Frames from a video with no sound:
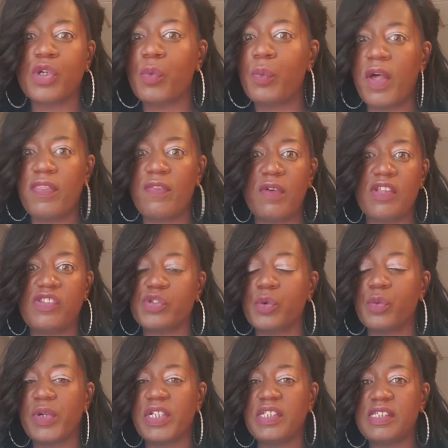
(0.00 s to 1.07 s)
So whether it's
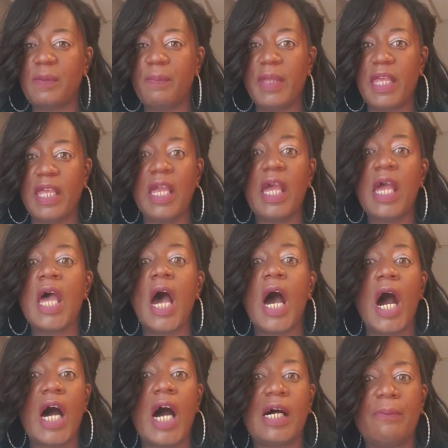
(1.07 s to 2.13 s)
going to be
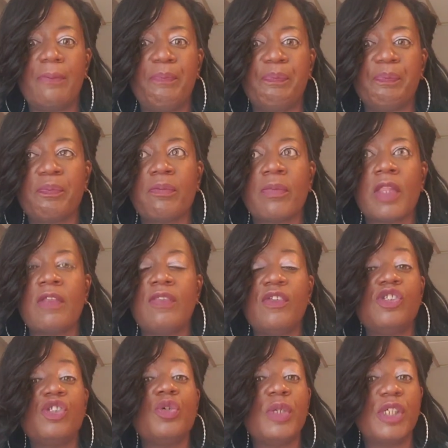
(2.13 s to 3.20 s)

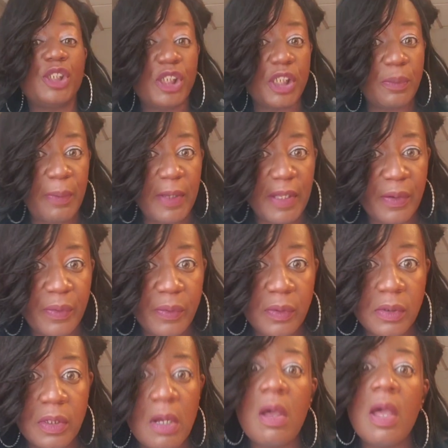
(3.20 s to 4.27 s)
the tuition bill,
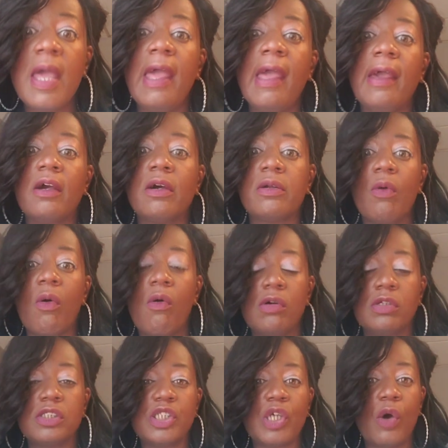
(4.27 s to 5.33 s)
it could
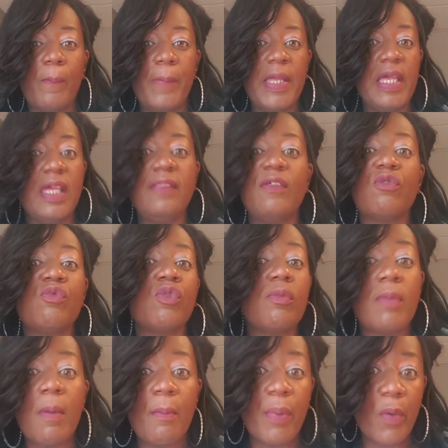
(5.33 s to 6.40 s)
also be the
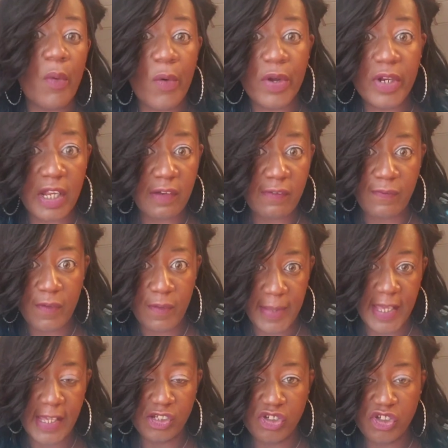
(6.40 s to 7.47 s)
room and board
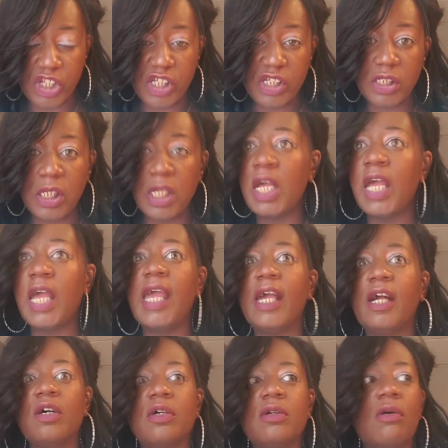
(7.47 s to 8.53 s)
information.
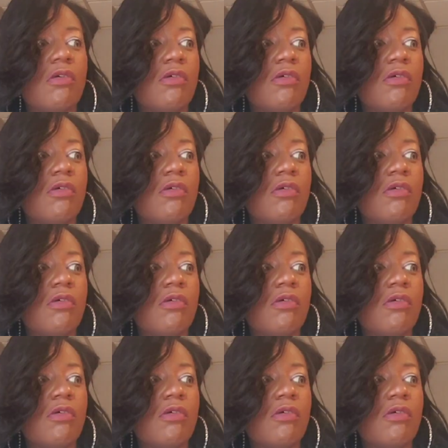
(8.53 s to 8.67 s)
It could